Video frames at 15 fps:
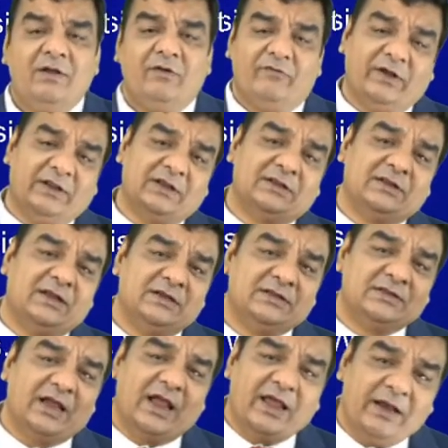whether there
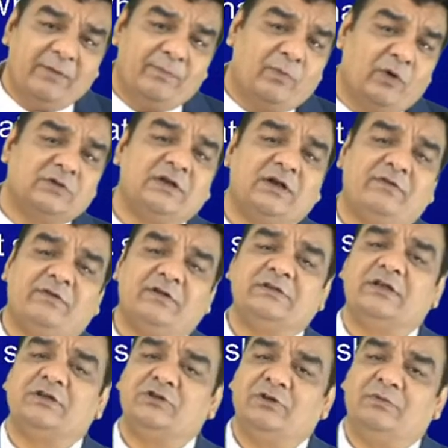is any positive
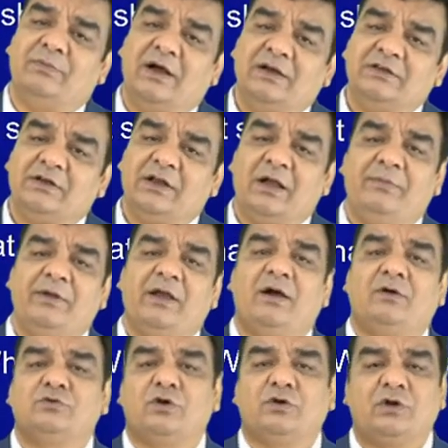resection margin coming
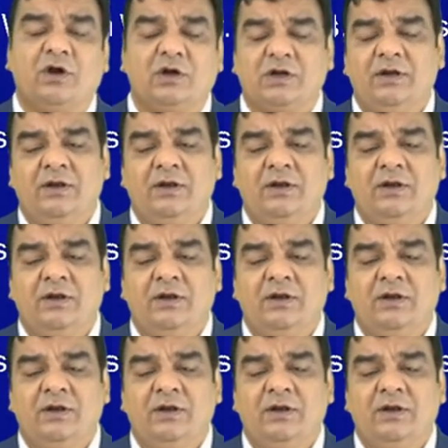out or not.